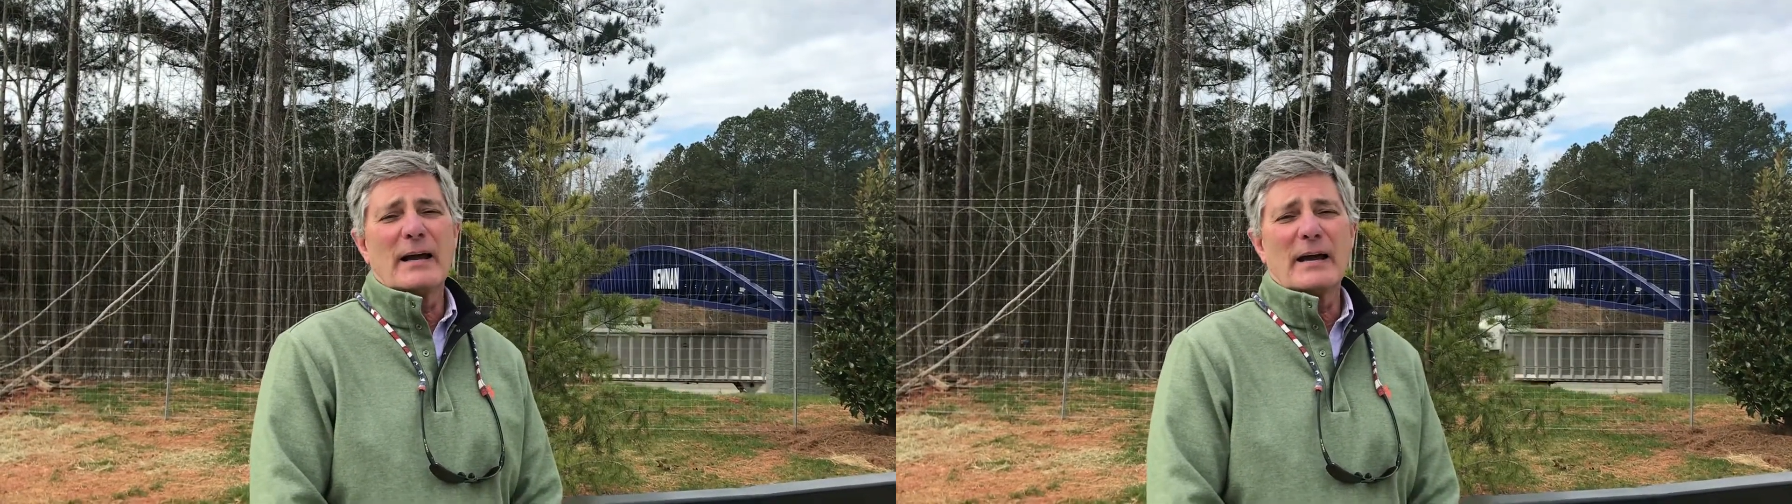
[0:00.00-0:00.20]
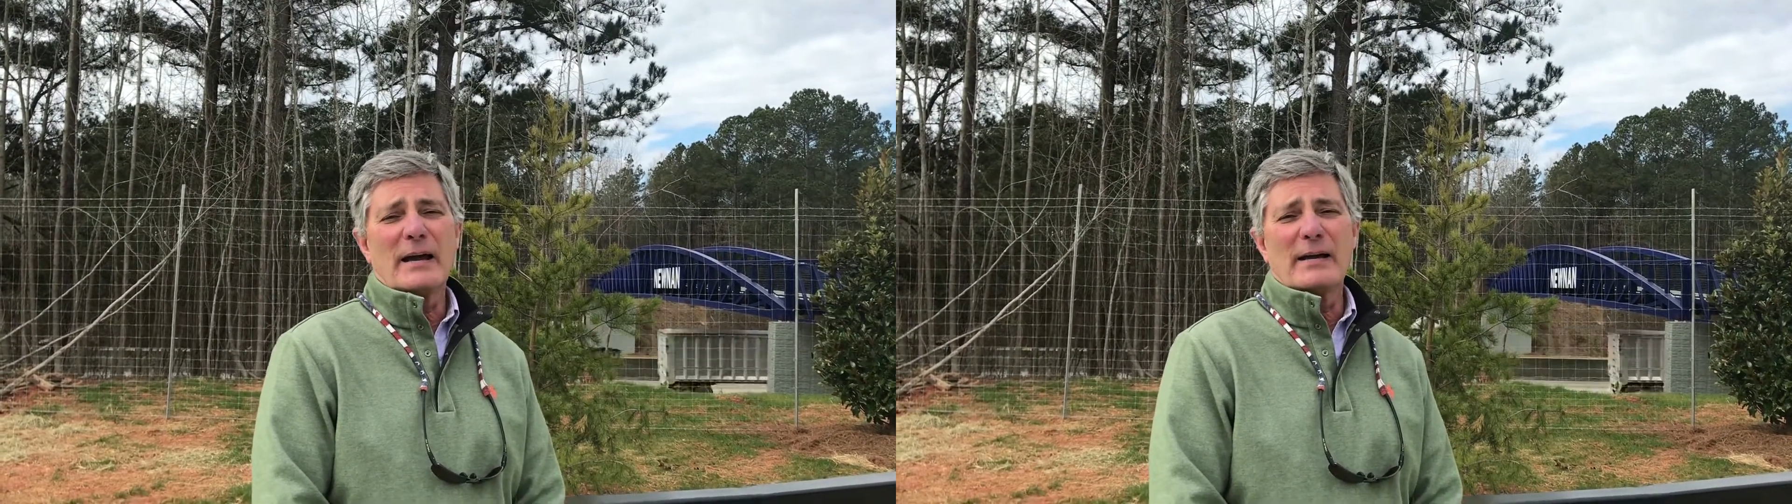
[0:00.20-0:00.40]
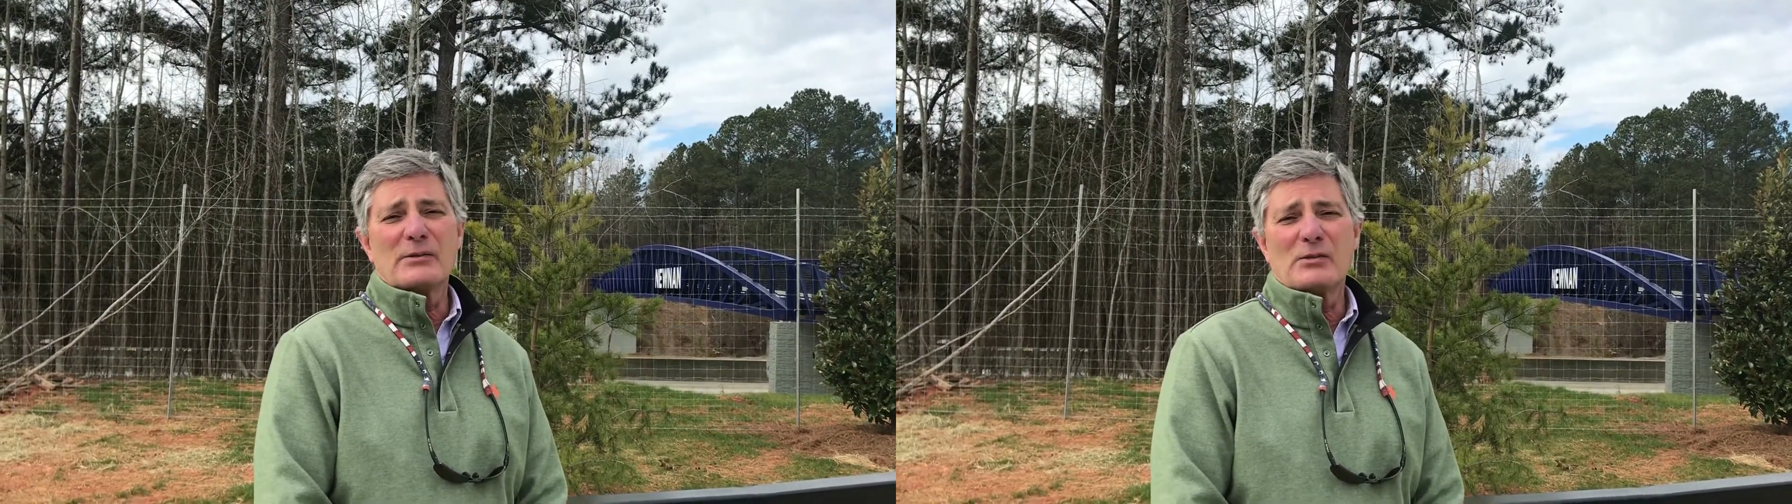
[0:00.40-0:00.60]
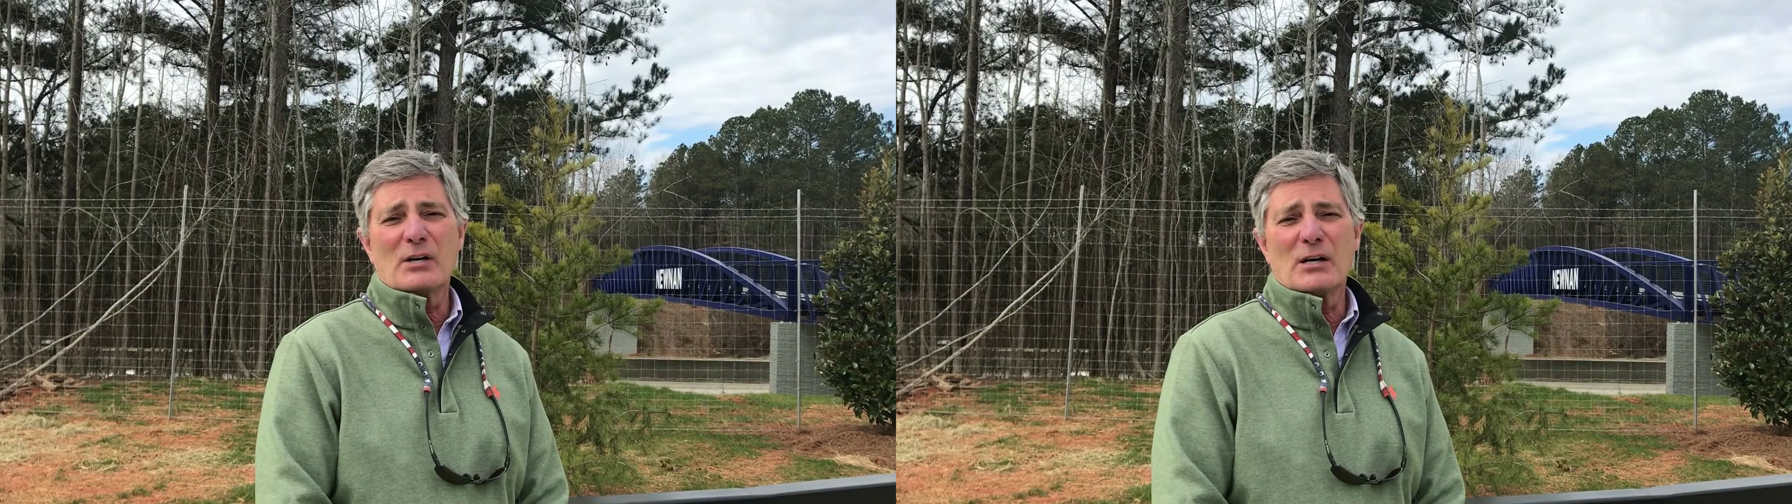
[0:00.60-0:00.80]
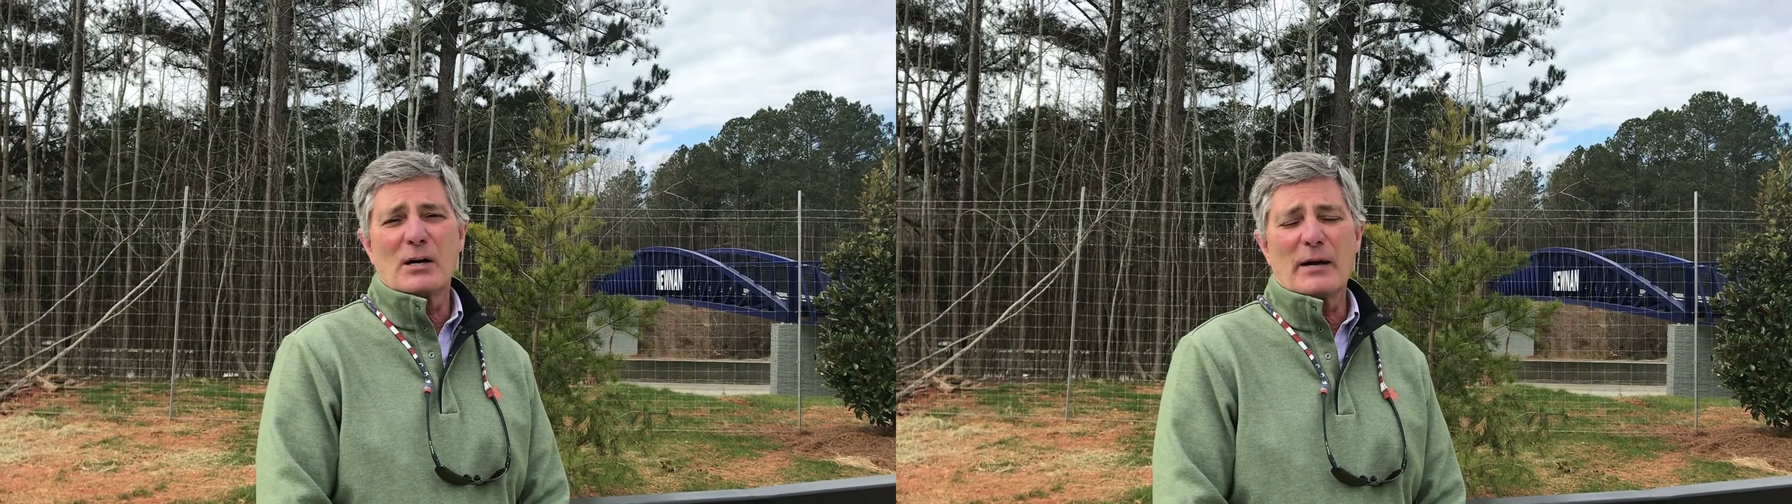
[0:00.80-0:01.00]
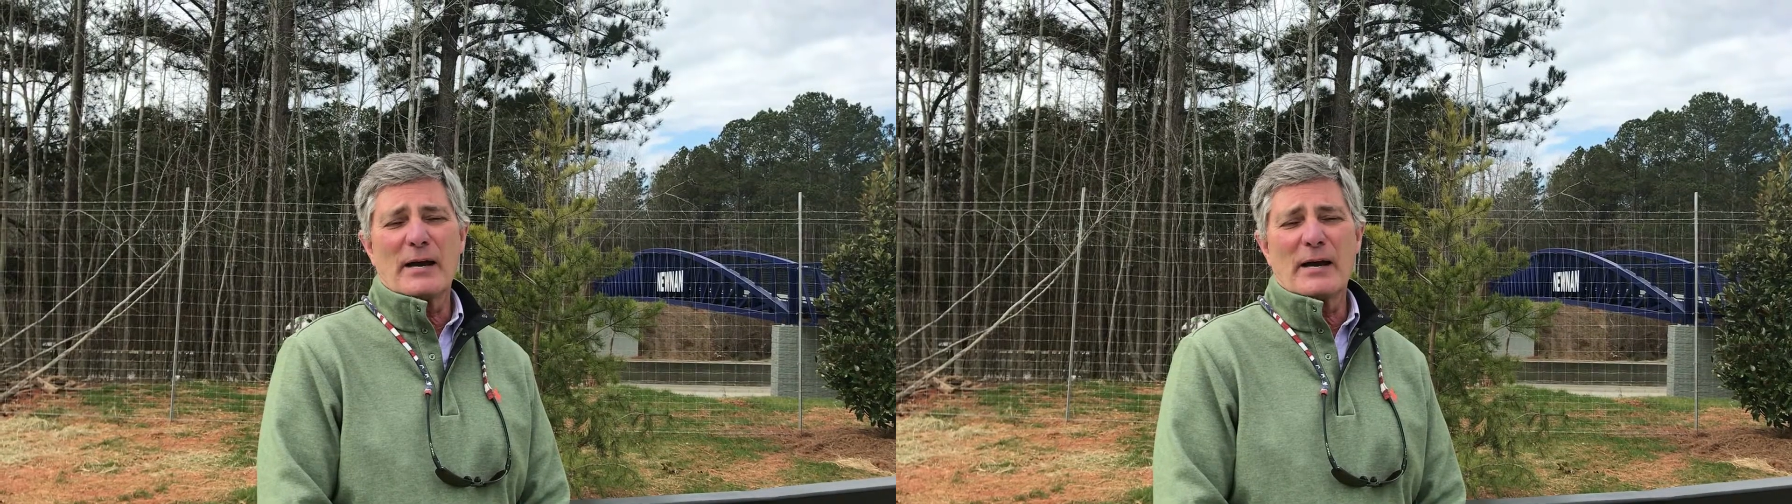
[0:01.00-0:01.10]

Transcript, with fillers: as uh,